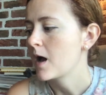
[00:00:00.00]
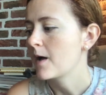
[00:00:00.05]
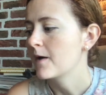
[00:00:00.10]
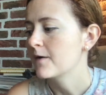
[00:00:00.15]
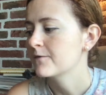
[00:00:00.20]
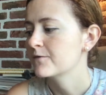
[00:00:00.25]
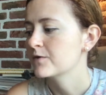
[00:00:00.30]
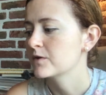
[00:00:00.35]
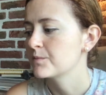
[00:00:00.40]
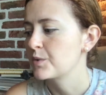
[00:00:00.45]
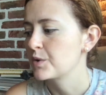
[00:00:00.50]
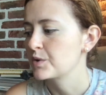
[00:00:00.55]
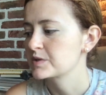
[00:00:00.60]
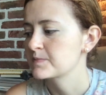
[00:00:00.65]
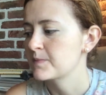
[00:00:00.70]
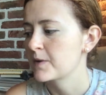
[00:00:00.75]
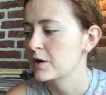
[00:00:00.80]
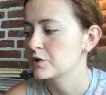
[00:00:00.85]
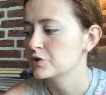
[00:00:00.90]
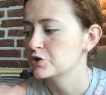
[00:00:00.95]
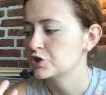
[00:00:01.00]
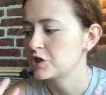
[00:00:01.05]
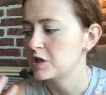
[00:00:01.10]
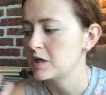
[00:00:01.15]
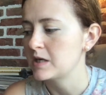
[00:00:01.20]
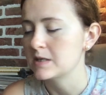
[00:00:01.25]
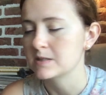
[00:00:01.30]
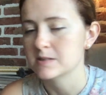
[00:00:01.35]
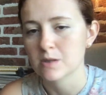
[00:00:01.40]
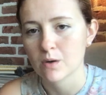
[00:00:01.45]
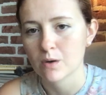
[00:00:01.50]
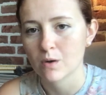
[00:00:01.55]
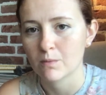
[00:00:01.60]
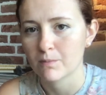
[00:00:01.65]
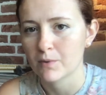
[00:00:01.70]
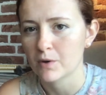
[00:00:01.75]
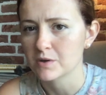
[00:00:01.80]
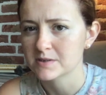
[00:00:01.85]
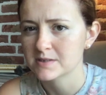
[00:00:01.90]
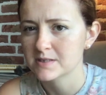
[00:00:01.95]
for the most part, she is her own
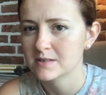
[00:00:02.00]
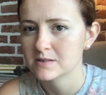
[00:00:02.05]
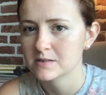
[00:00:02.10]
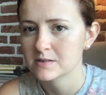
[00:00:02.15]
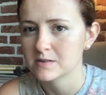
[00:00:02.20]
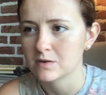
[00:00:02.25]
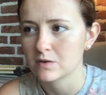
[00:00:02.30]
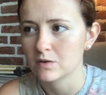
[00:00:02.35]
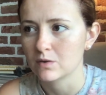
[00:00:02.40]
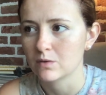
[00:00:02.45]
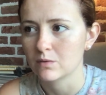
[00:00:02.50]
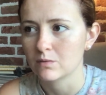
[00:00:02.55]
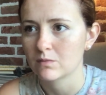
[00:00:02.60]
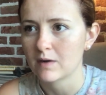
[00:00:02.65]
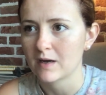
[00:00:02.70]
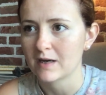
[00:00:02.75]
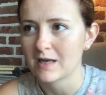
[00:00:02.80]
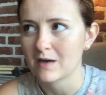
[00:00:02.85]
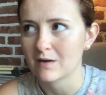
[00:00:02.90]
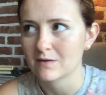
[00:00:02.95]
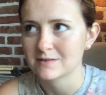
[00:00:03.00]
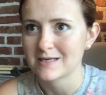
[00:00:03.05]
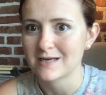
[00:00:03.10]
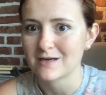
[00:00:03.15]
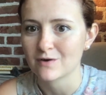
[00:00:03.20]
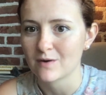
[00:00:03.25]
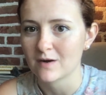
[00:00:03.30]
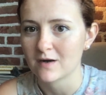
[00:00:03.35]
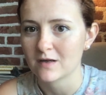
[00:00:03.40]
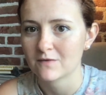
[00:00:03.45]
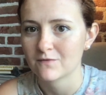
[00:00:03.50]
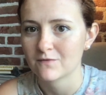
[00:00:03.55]
person. So I can't take credit